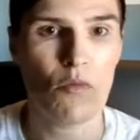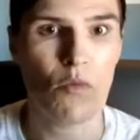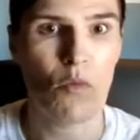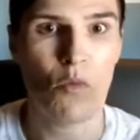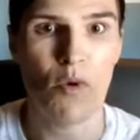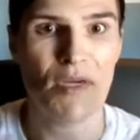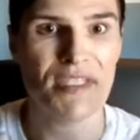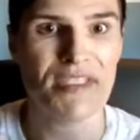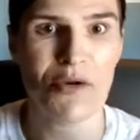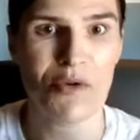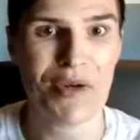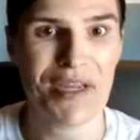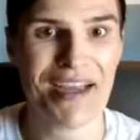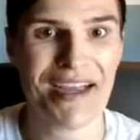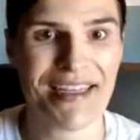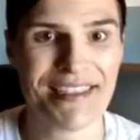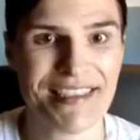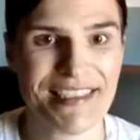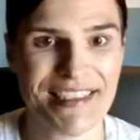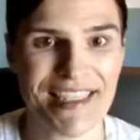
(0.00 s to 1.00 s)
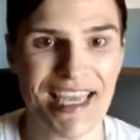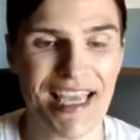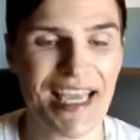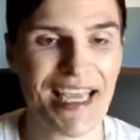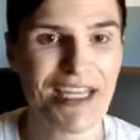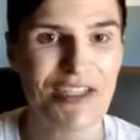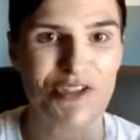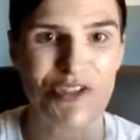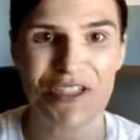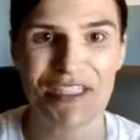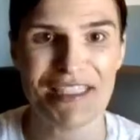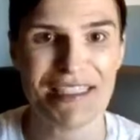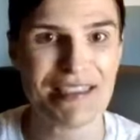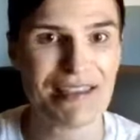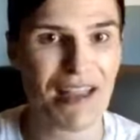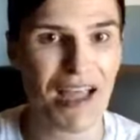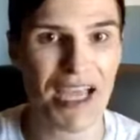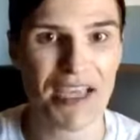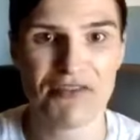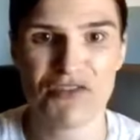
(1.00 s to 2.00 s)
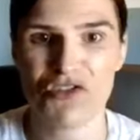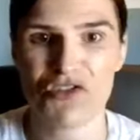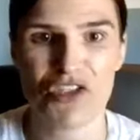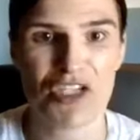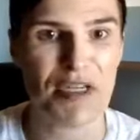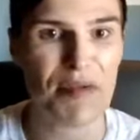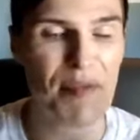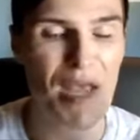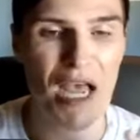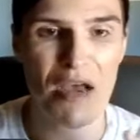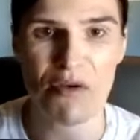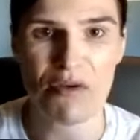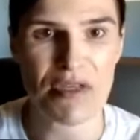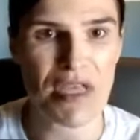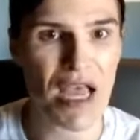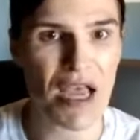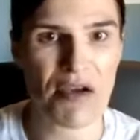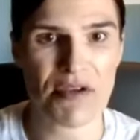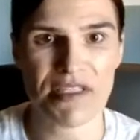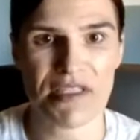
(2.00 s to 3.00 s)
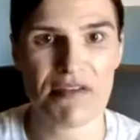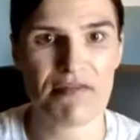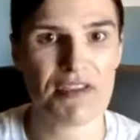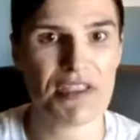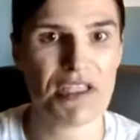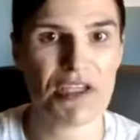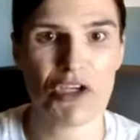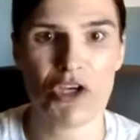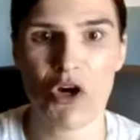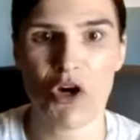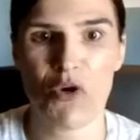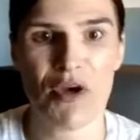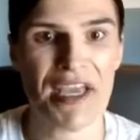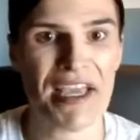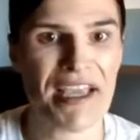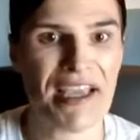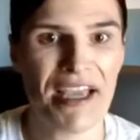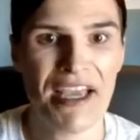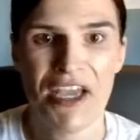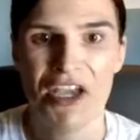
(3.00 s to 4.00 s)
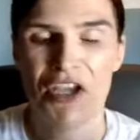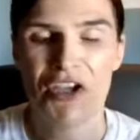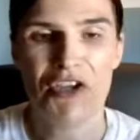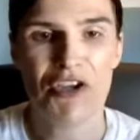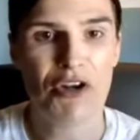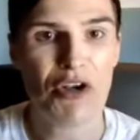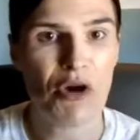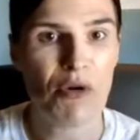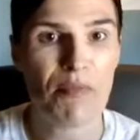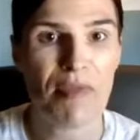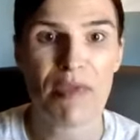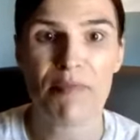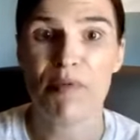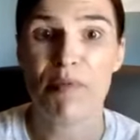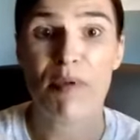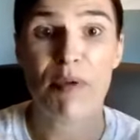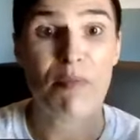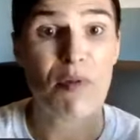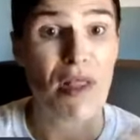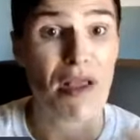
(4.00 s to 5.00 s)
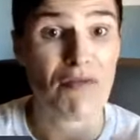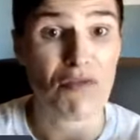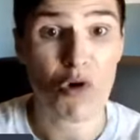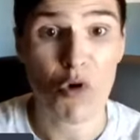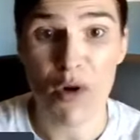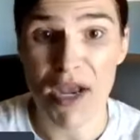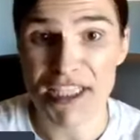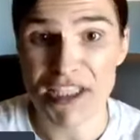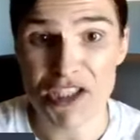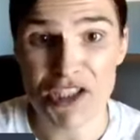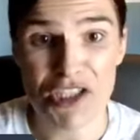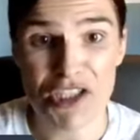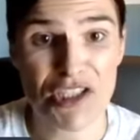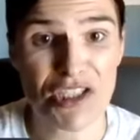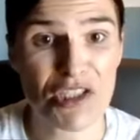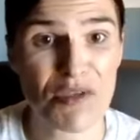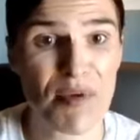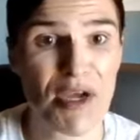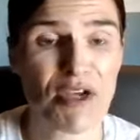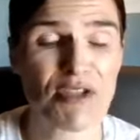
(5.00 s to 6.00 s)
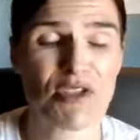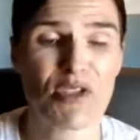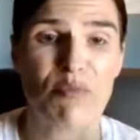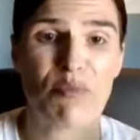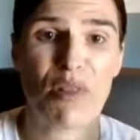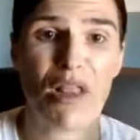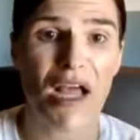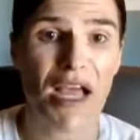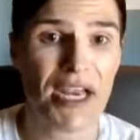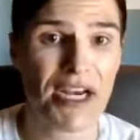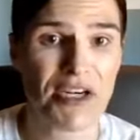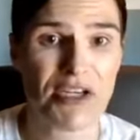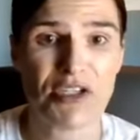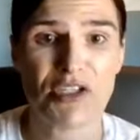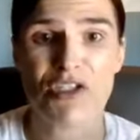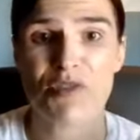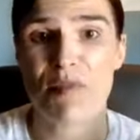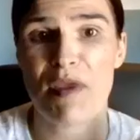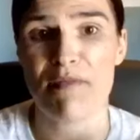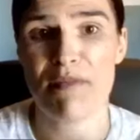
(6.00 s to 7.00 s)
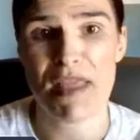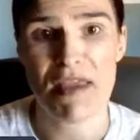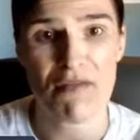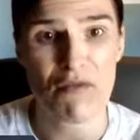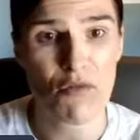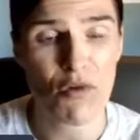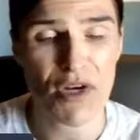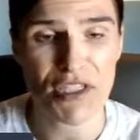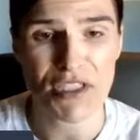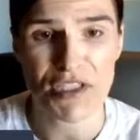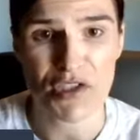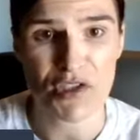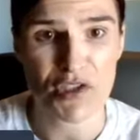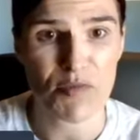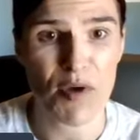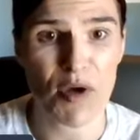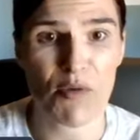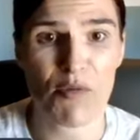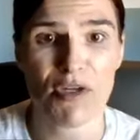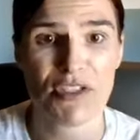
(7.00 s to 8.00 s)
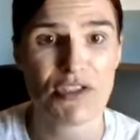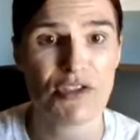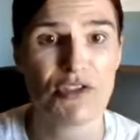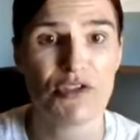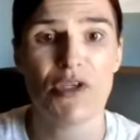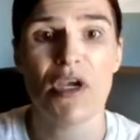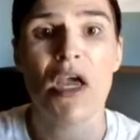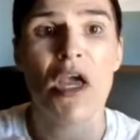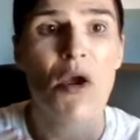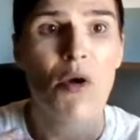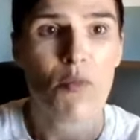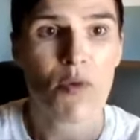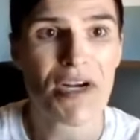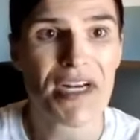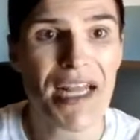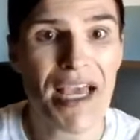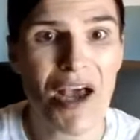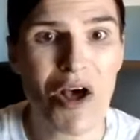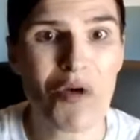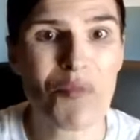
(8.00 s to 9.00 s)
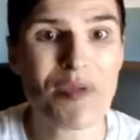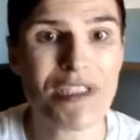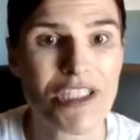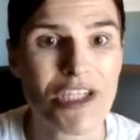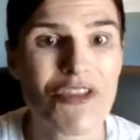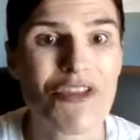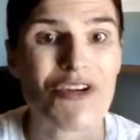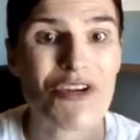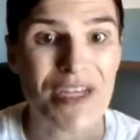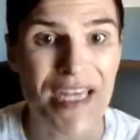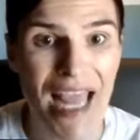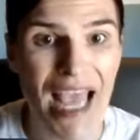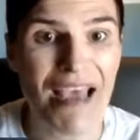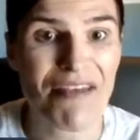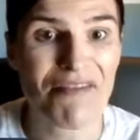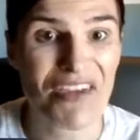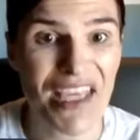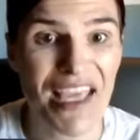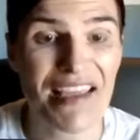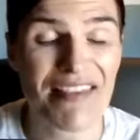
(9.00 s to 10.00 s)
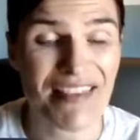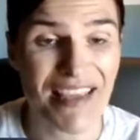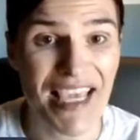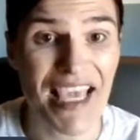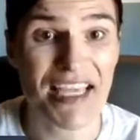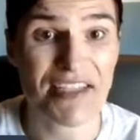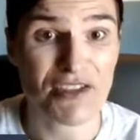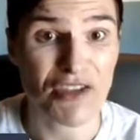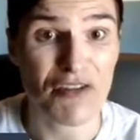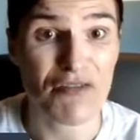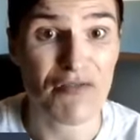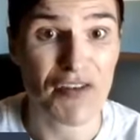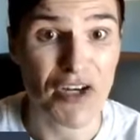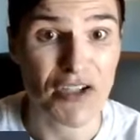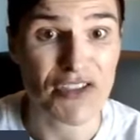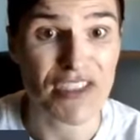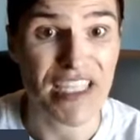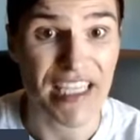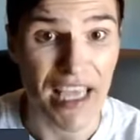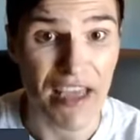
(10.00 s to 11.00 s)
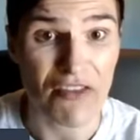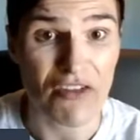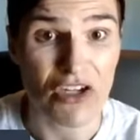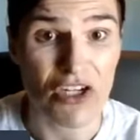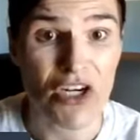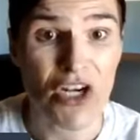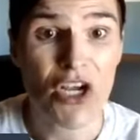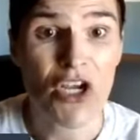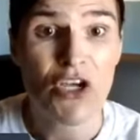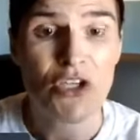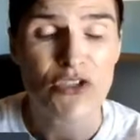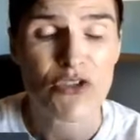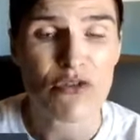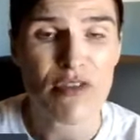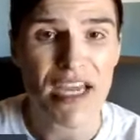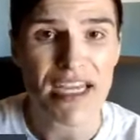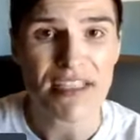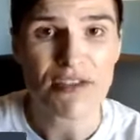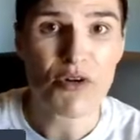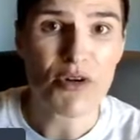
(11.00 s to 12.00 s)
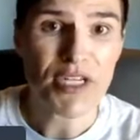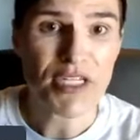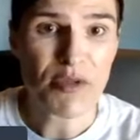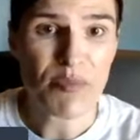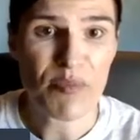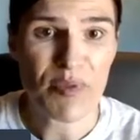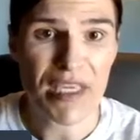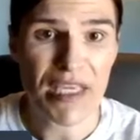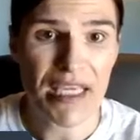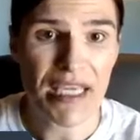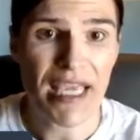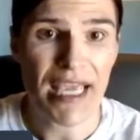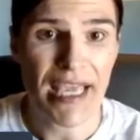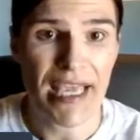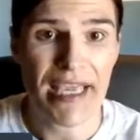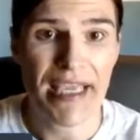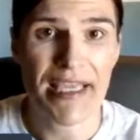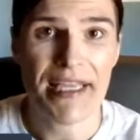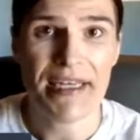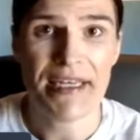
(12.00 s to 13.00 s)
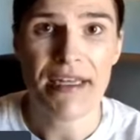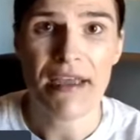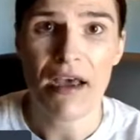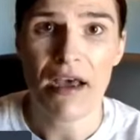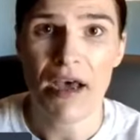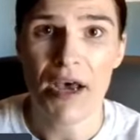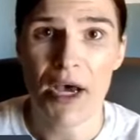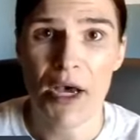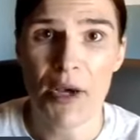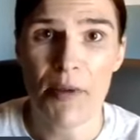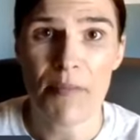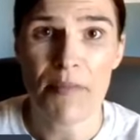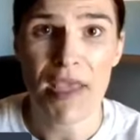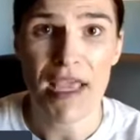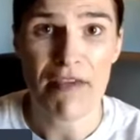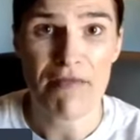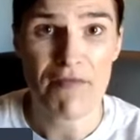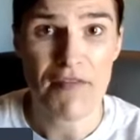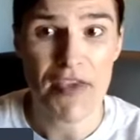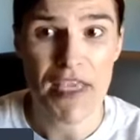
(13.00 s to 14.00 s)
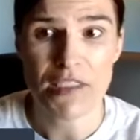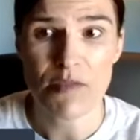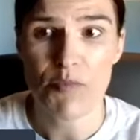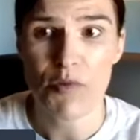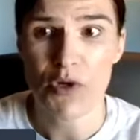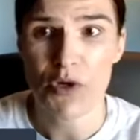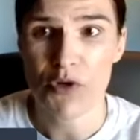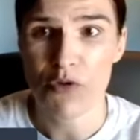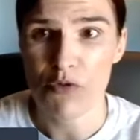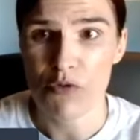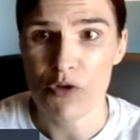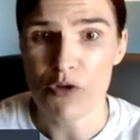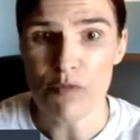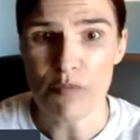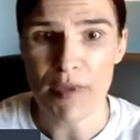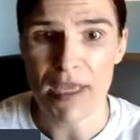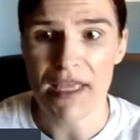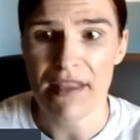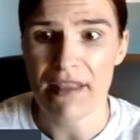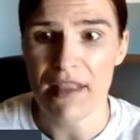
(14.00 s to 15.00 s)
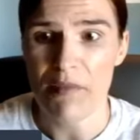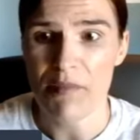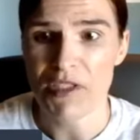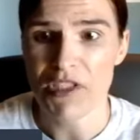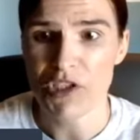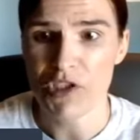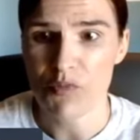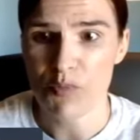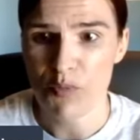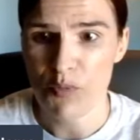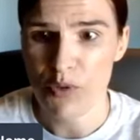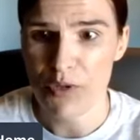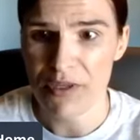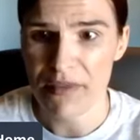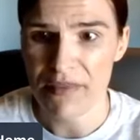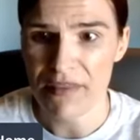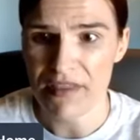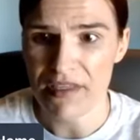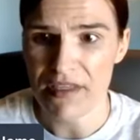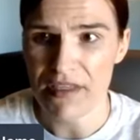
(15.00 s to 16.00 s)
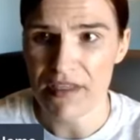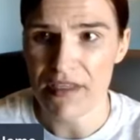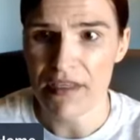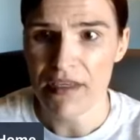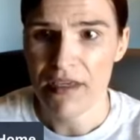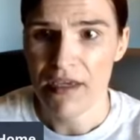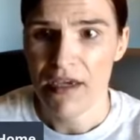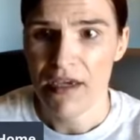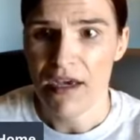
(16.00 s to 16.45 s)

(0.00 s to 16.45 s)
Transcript: what's going on today during this live stream? How is everything going? Maybe people have questions about suppliers, maybe have questions about what to do. We're going to help each other navigate the Canton Fair together. So that's going to be in a Facebook group. And let me just put the